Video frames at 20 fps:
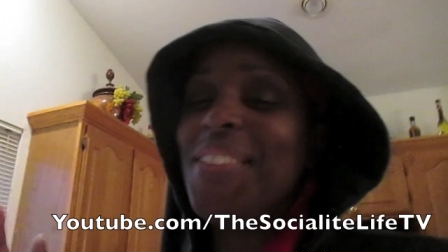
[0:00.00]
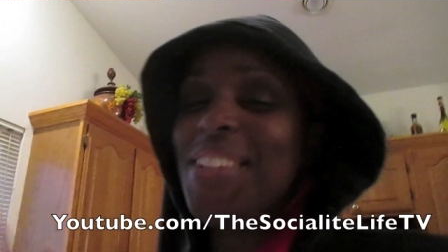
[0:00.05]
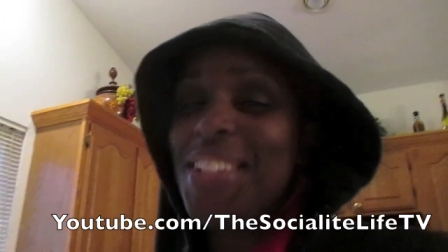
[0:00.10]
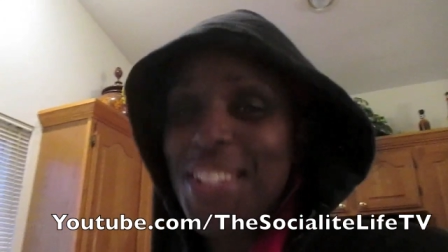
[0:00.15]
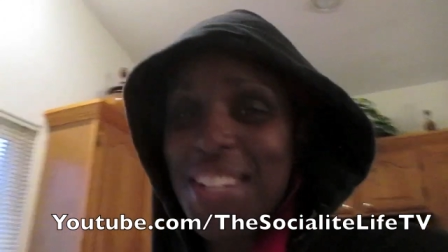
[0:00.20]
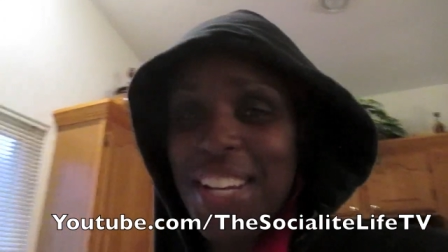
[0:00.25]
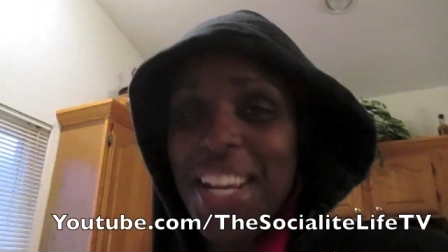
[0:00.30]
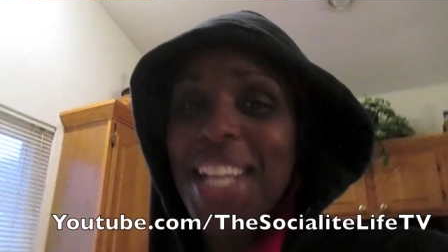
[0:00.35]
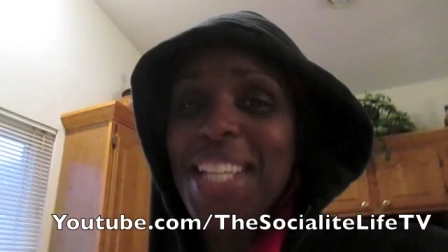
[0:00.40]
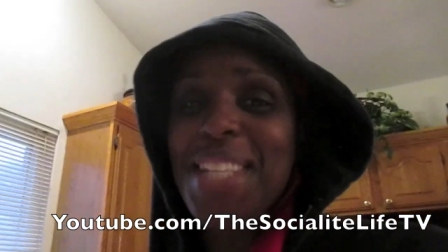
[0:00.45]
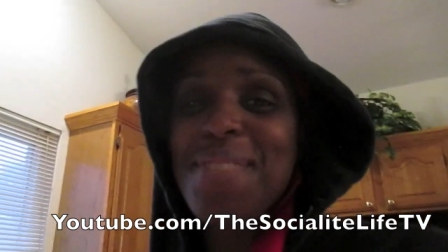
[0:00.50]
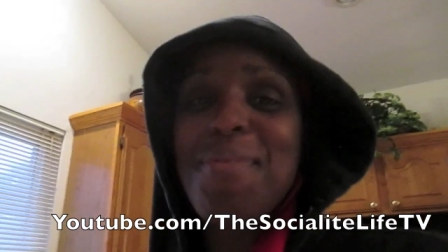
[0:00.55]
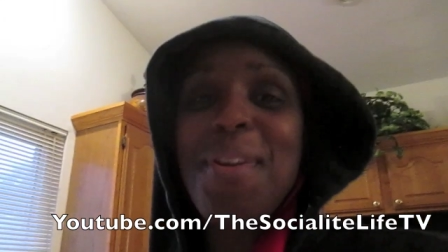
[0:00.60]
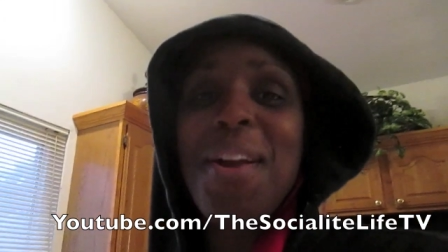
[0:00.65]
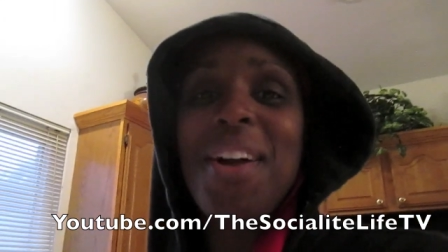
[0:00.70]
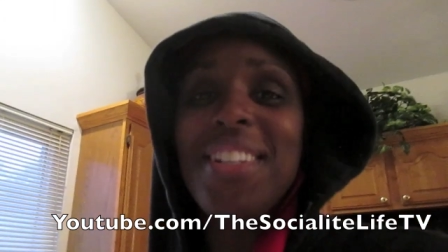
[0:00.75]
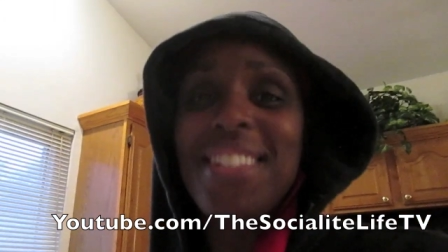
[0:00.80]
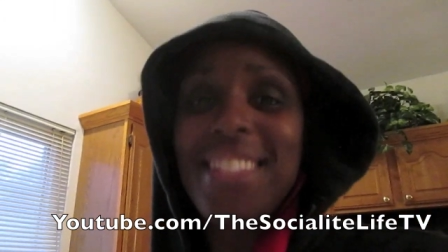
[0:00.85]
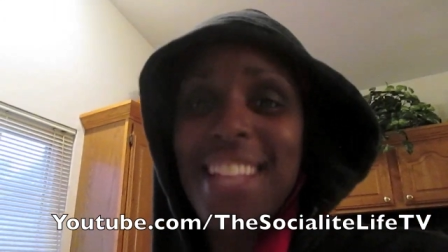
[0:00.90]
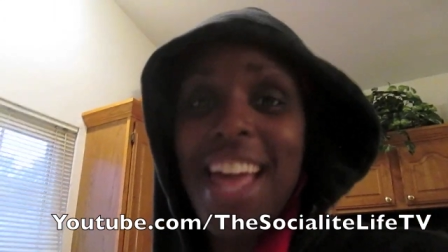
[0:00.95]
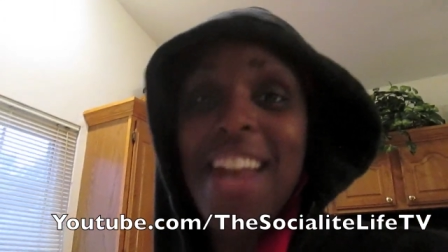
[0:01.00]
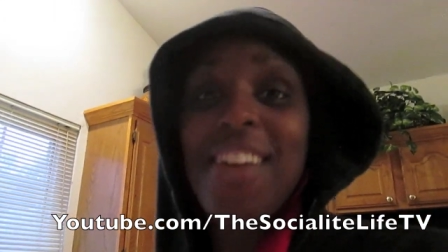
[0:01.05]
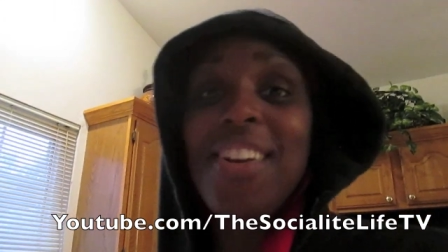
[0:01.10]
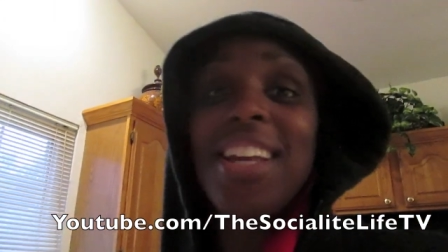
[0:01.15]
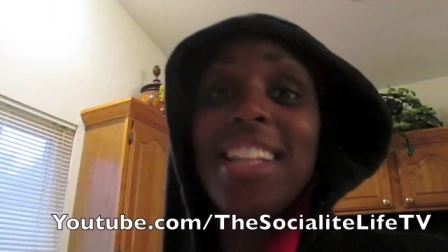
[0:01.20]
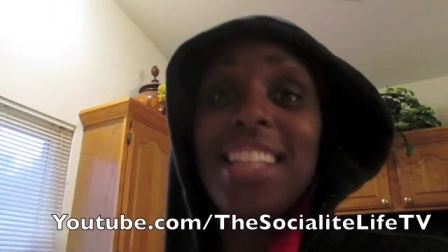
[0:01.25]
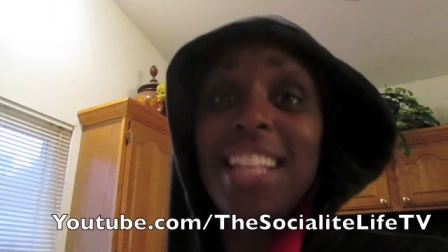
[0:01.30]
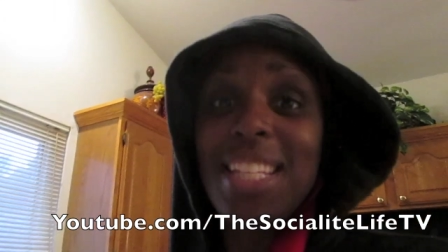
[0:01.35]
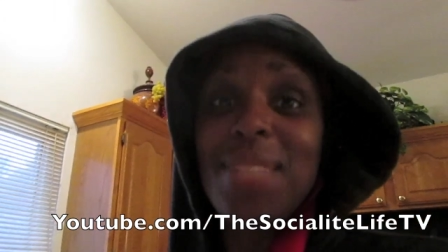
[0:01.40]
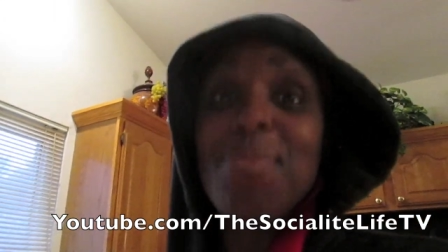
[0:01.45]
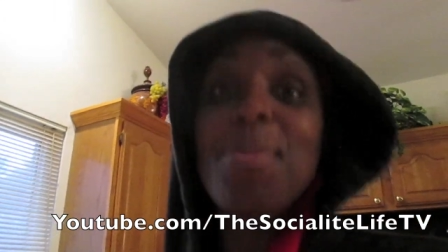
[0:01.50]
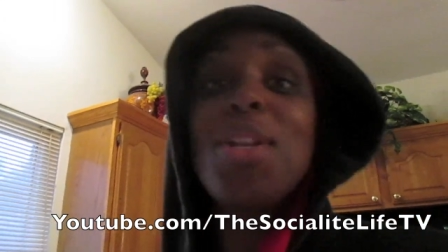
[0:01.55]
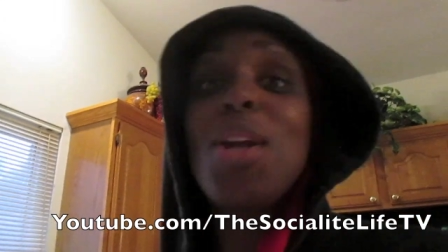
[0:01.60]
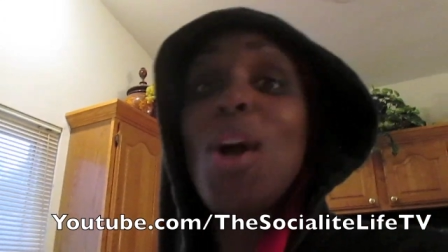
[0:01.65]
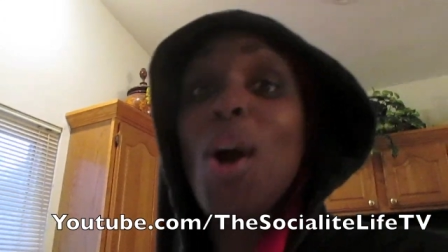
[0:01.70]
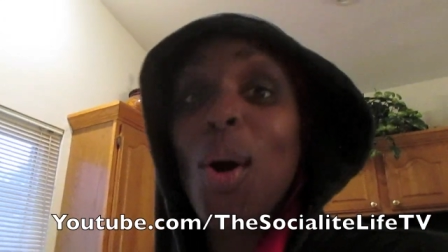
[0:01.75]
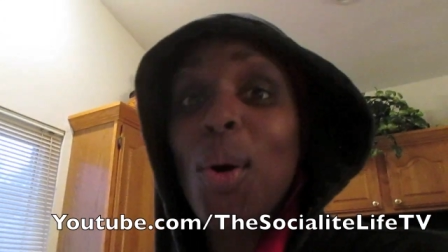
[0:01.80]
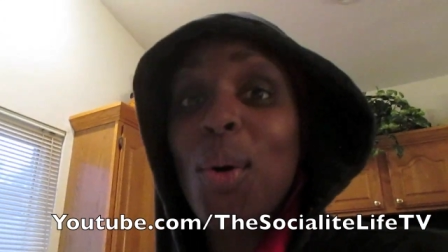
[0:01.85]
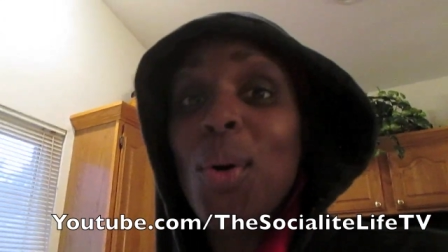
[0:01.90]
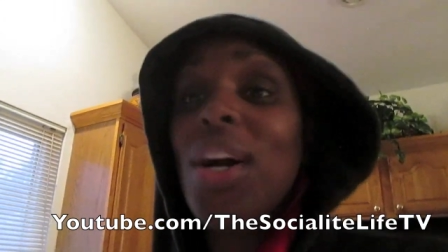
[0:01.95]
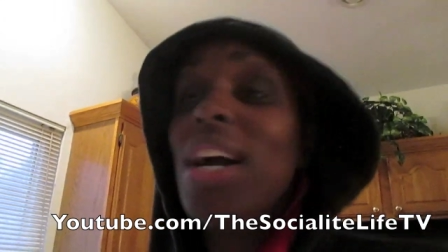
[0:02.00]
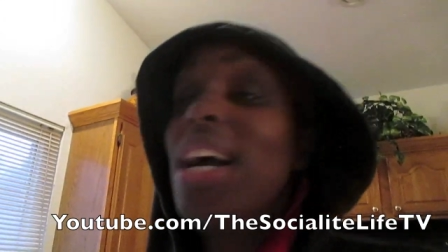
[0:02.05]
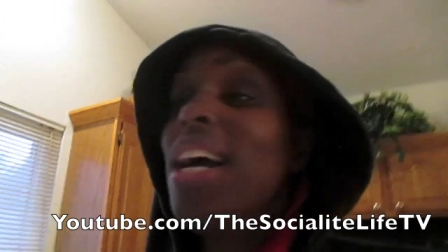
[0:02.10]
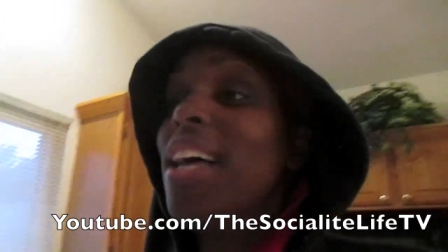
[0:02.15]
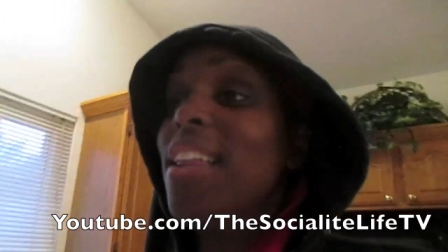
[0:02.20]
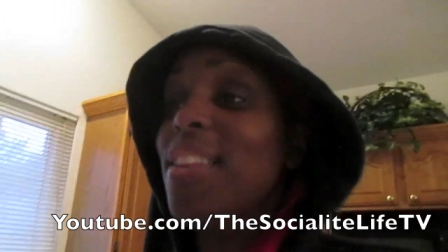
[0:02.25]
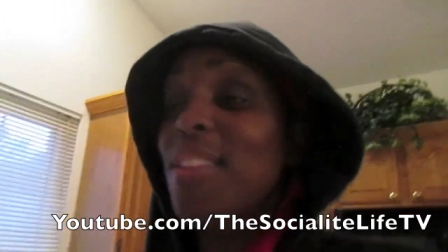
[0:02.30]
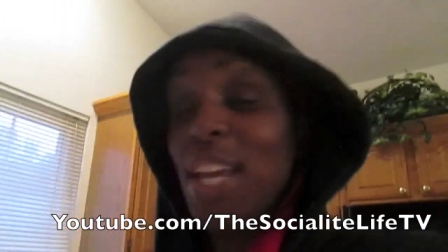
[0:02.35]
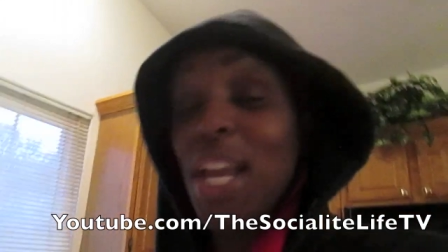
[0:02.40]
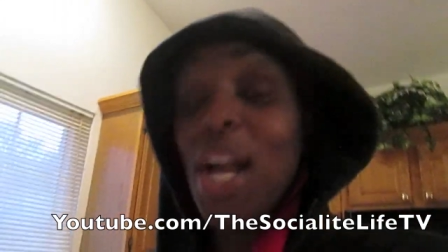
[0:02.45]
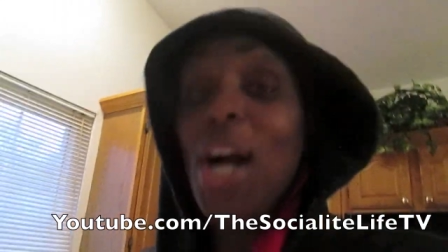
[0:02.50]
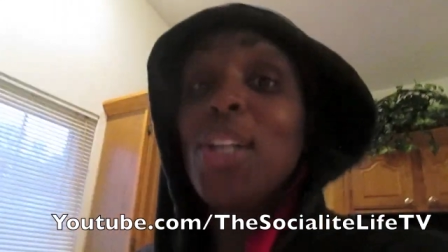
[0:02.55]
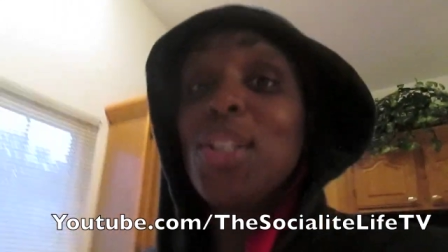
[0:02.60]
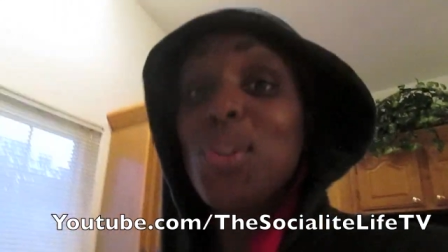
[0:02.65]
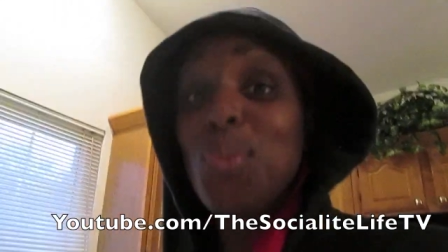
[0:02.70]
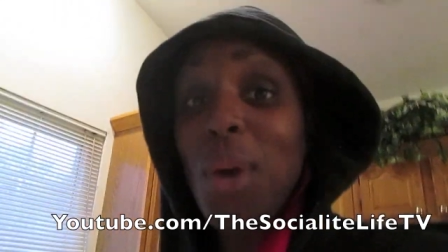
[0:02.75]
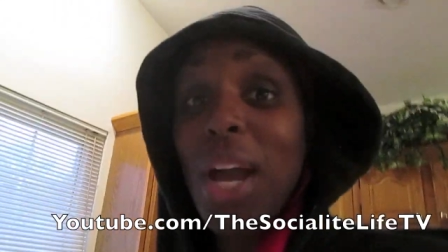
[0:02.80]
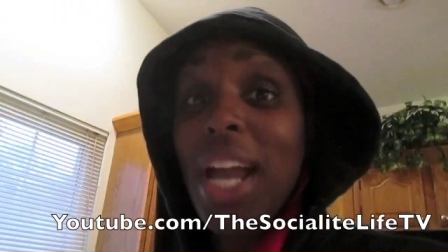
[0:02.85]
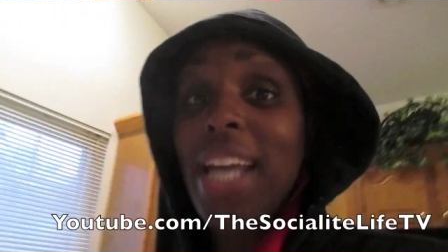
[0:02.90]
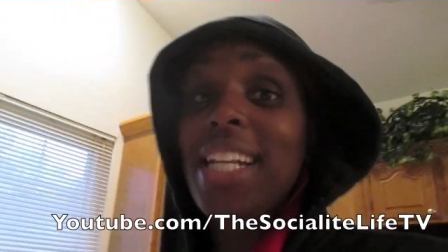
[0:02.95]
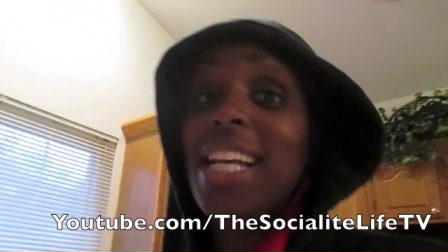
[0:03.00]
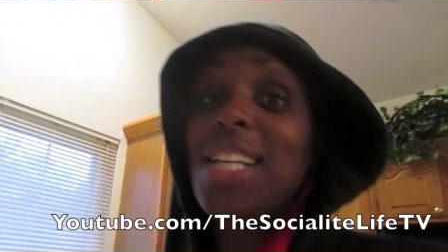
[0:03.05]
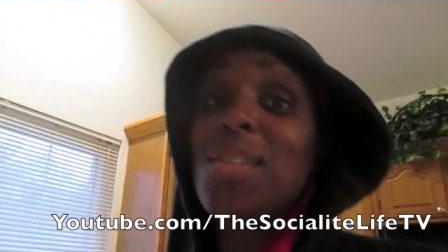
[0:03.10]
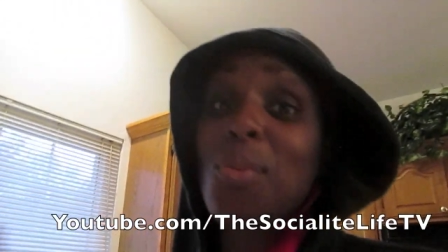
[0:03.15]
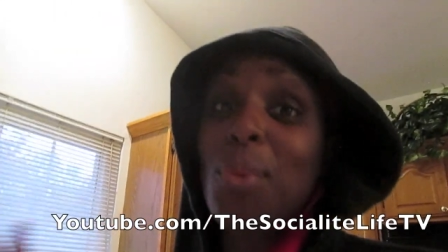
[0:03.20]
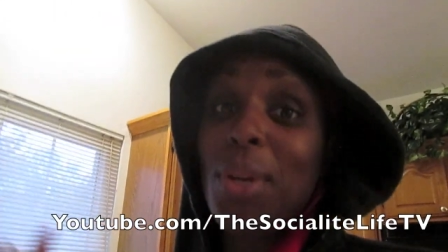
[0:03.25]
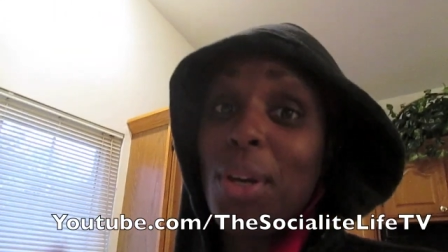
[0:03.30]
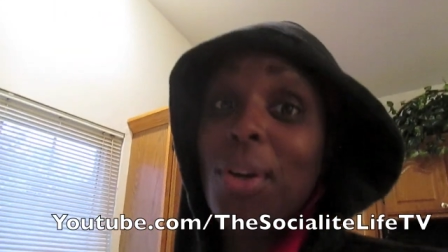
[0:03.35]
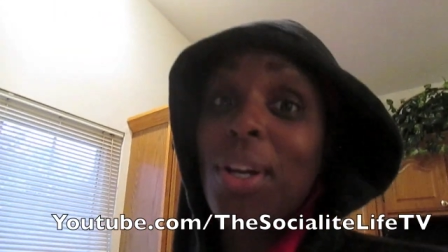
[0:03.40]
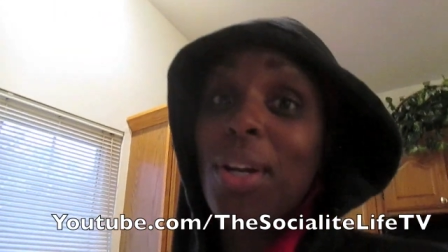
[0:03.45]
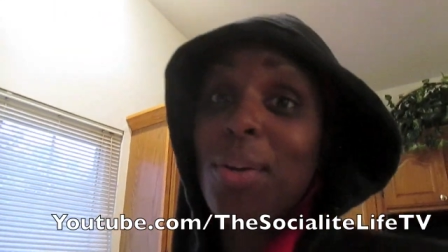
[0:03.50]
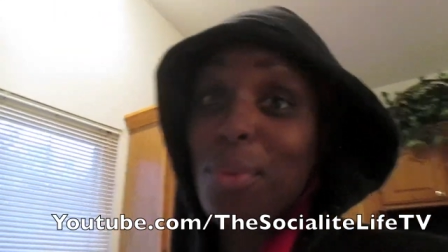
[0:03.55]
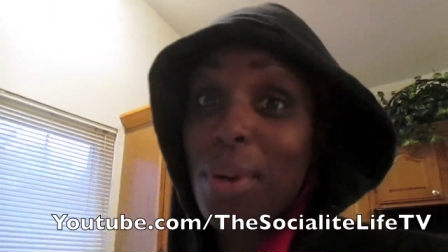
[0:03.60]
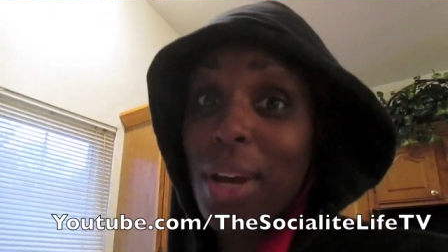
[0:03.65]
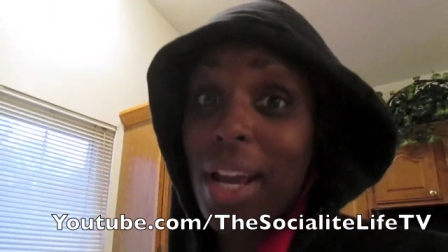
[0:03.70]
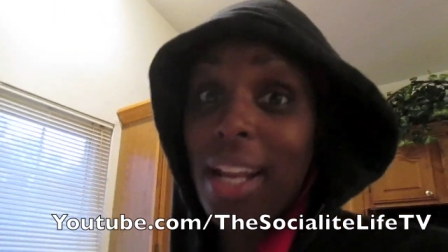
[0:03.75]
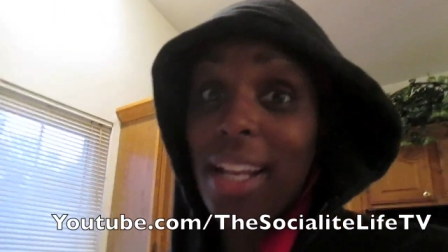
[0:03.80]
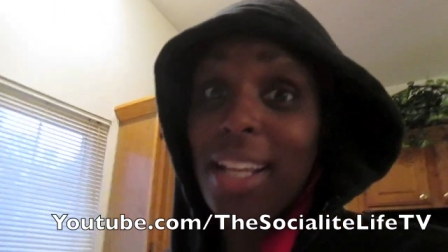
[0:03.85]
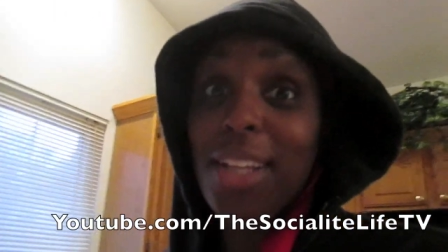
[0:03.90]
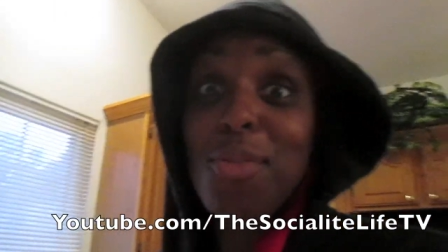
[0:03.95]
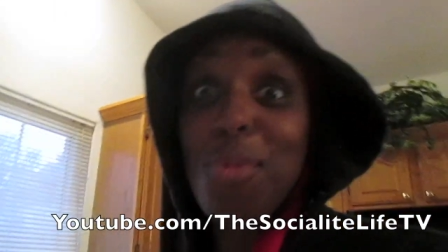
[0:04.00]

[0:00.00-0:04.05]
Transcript: when she hits me on Saturday and lets me know they on the way, that's when we go get ready.